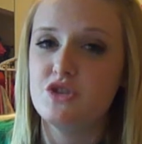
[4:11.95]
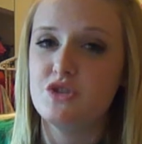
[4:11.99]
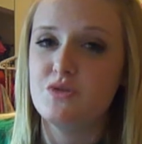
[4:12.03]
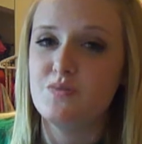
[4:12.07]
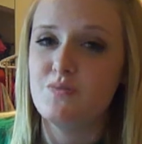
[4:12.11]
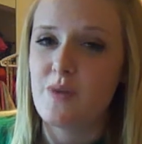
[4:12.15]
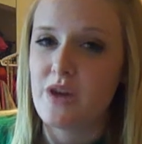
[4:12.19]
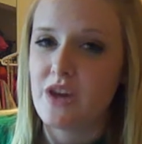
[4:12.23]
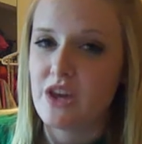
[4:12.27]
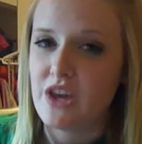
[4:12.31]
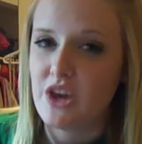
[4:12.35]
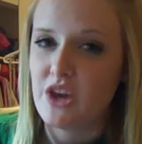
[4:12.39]

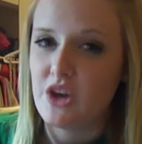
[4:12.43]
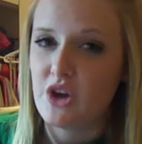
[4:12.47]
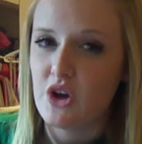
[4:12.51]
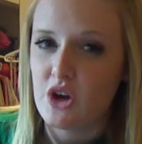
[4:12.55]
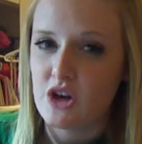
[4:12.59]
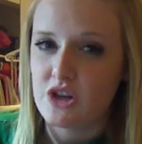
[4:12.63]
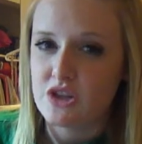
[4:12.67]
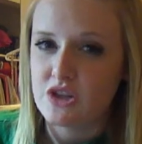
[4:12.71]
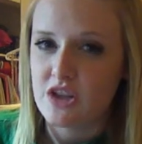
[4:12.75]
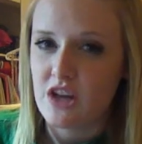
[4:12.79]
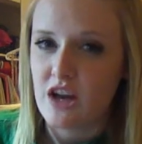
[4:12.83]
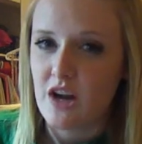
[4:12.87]
making
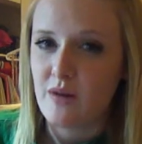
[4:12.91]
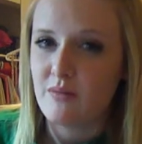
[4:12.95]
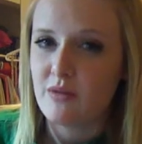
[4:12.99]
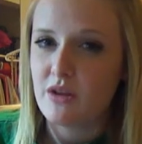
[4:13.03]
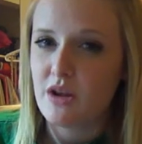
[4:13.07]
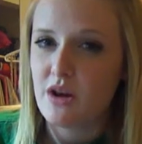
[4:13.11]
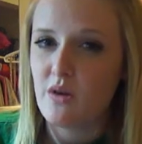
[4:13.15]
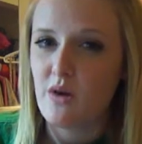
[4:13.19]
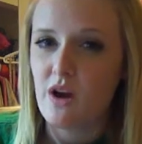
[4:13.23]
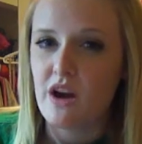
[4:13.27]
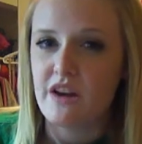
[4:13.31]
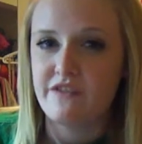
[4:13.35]
our
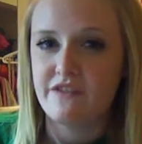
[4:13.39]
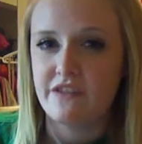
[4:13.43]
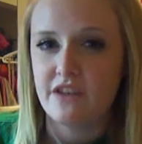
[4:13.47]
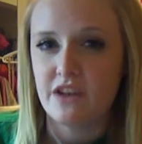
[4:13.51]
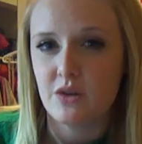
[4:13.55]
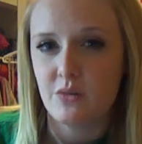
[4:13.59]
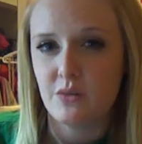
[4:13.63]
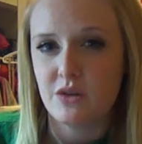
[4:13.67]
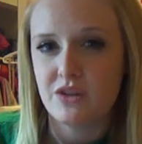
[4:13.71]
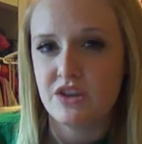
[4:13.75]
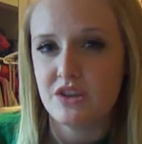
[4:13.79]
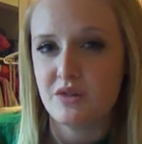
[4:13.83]
tableau, I
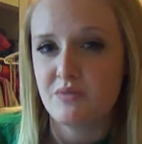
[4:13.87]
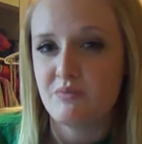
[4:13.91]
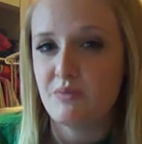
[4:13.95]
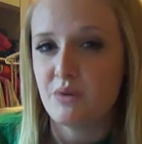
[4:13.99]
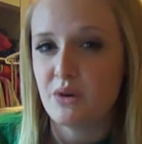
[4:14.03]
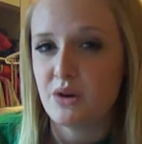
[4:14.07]
feel we didn't